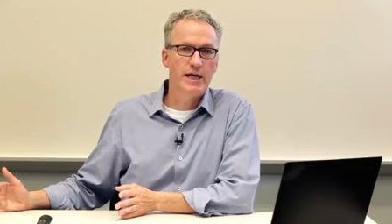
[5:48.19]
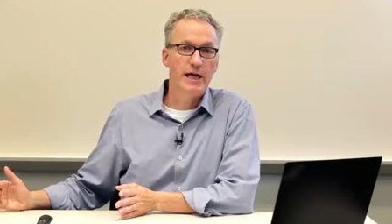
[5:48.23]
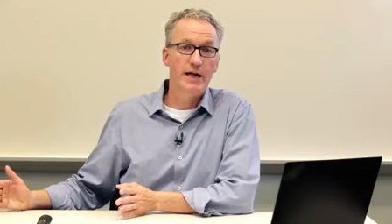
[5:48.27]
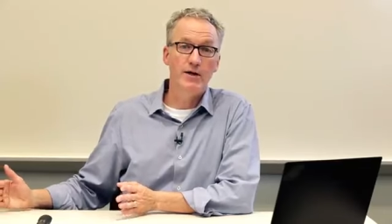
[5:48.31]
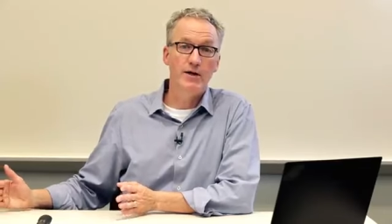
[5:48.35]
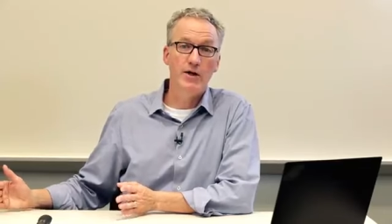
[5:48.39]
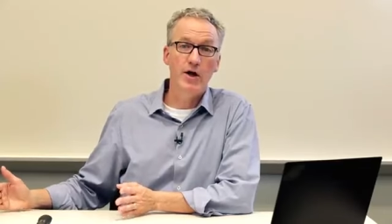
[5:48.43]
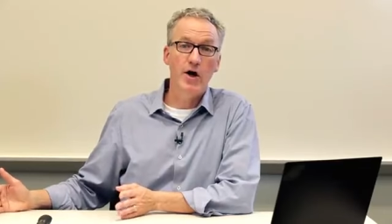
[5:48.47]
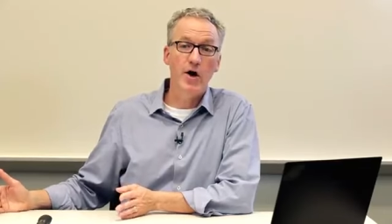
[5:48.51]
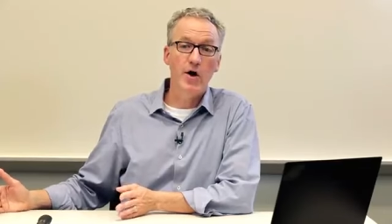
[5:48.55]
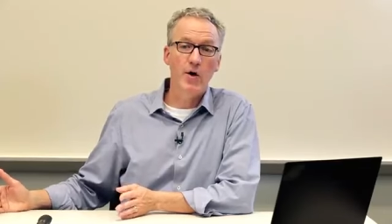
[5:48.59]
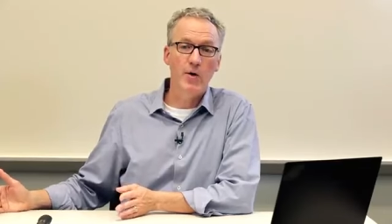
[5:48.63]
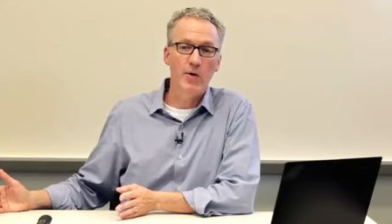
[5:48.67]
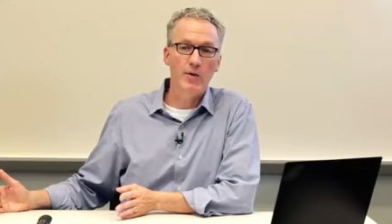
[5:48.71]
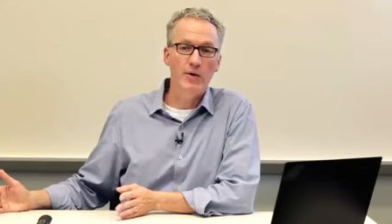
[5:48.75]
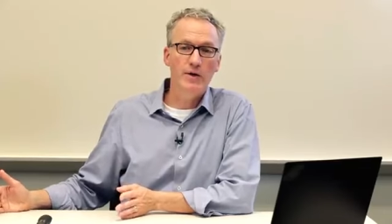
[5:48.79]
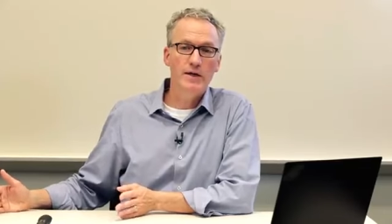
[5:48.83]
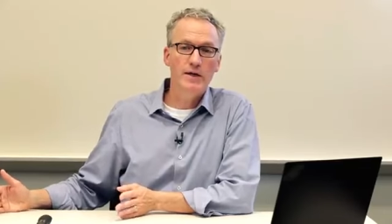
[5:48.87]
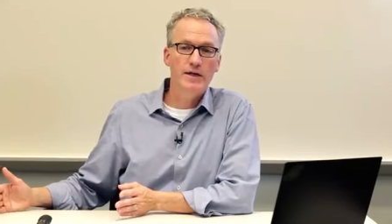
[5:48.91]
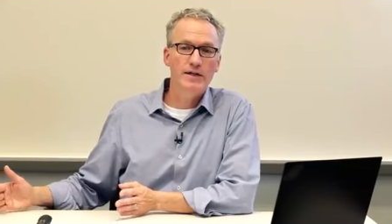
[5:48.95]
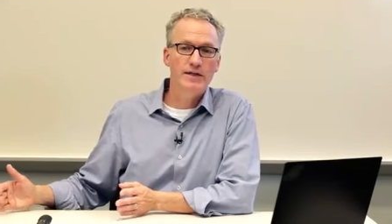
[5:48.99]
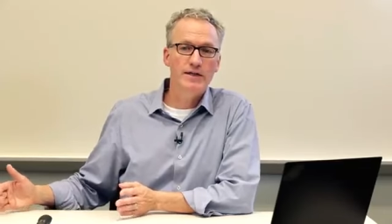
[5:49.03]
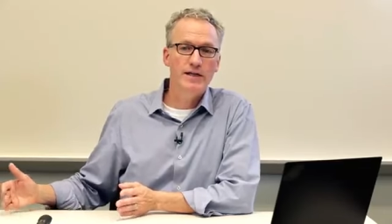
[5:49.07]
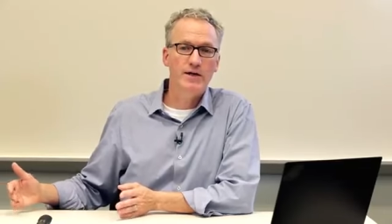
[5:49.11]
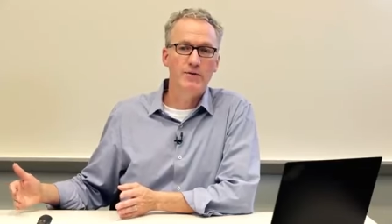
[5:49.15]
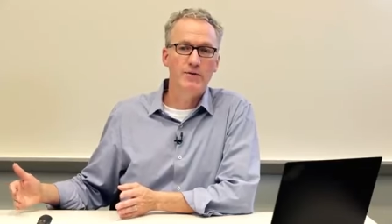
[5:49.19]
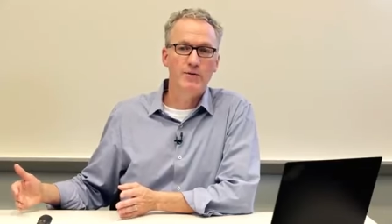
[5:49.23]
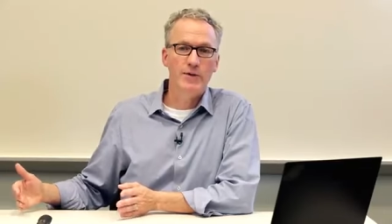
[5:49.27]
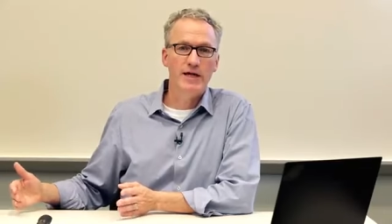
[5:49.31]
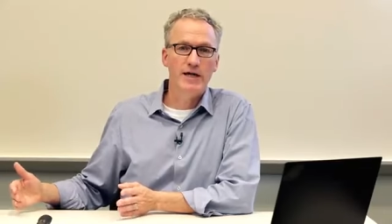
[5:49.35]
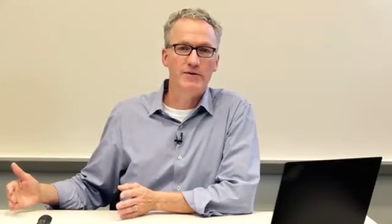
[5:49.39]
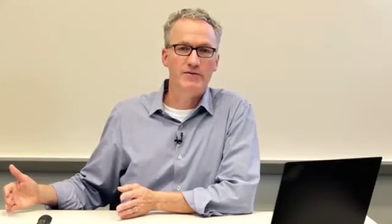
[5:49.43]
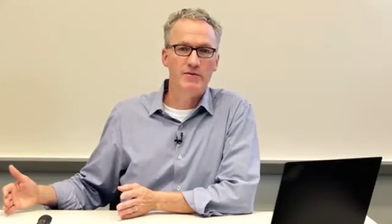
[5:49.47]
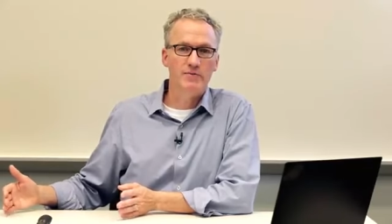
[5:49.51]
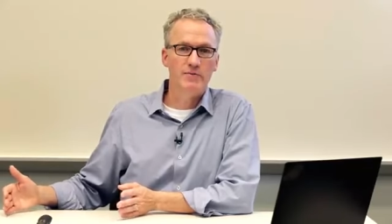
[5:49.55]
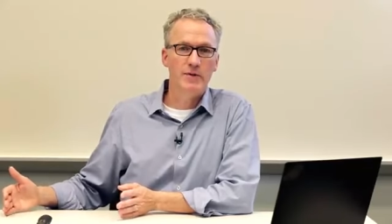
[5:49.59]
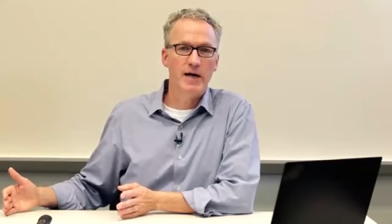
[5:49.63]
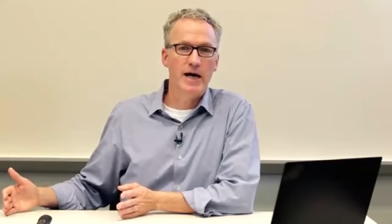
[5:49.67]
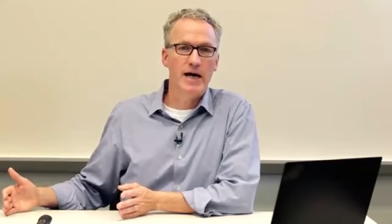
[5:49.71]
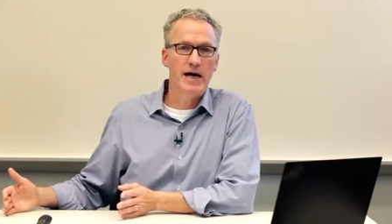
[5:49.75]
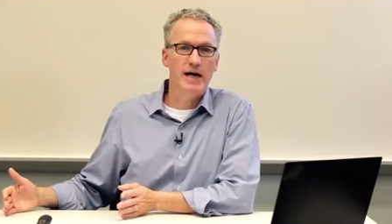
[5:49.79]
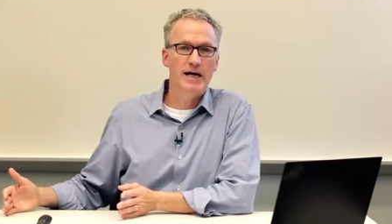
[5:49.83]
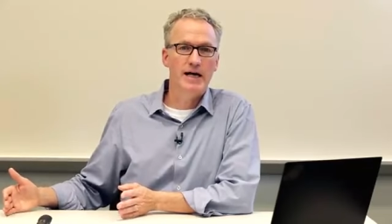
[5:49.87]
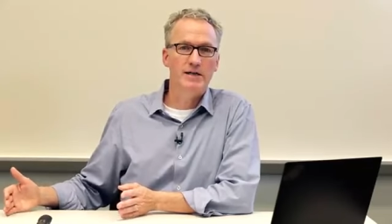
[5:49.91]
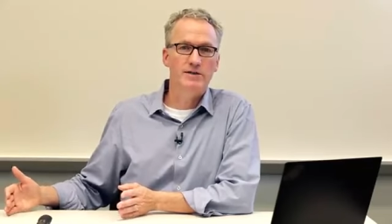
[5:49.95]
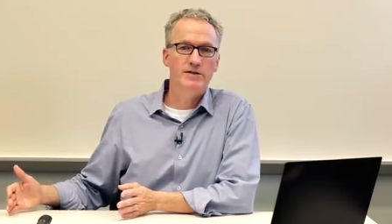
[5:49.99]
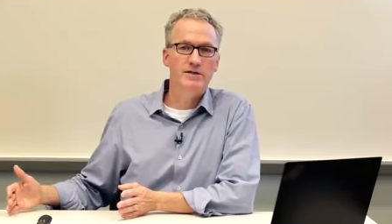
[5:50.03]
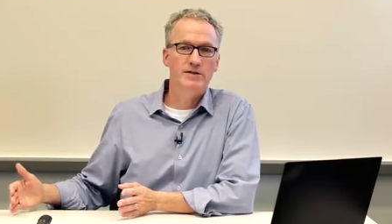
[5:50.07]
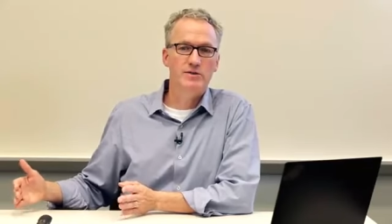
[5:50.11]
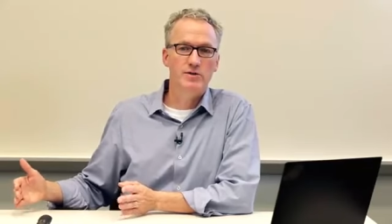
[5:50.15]
and know that we have a
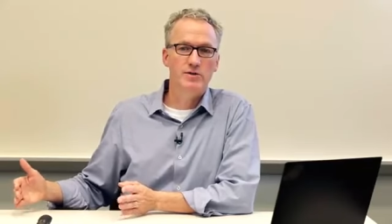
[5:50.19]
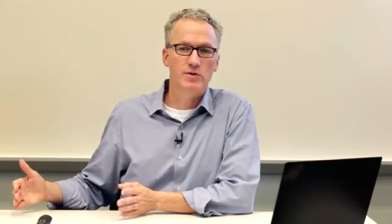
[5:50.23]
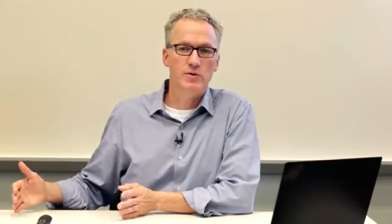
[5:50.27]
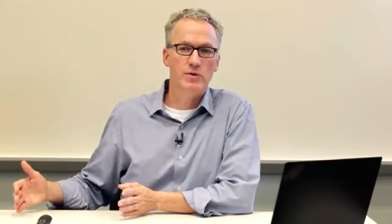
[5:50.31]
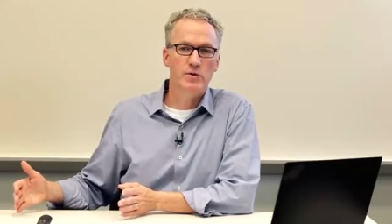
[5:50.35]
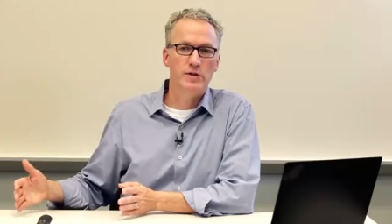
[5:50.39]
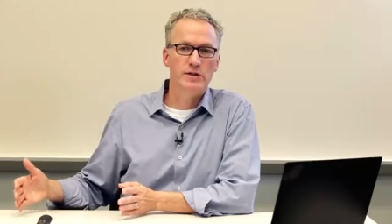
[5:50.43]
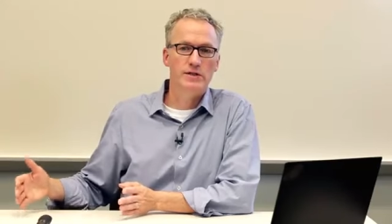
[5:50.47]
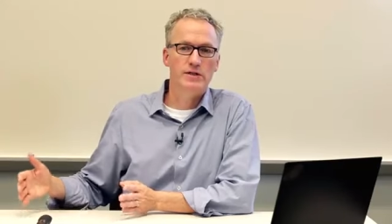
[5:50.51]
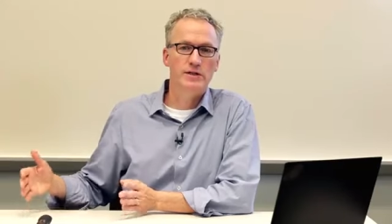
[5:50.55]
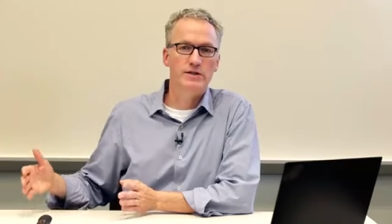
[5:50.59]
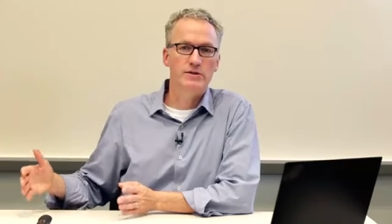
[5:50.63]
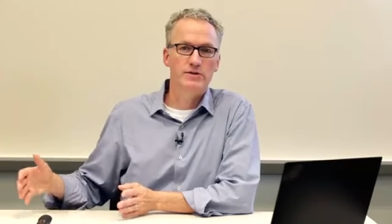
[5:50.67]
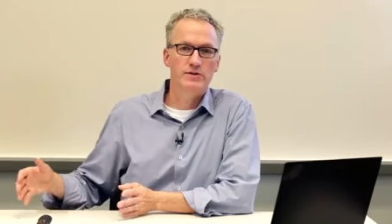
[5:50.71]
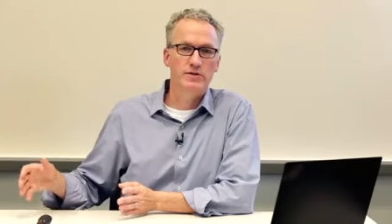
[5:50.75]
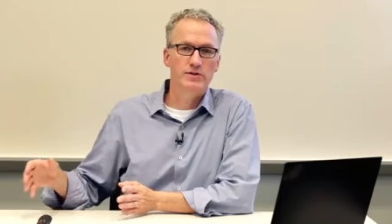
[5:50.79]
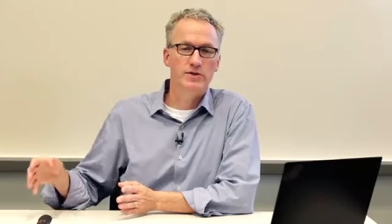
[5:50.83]
bias towards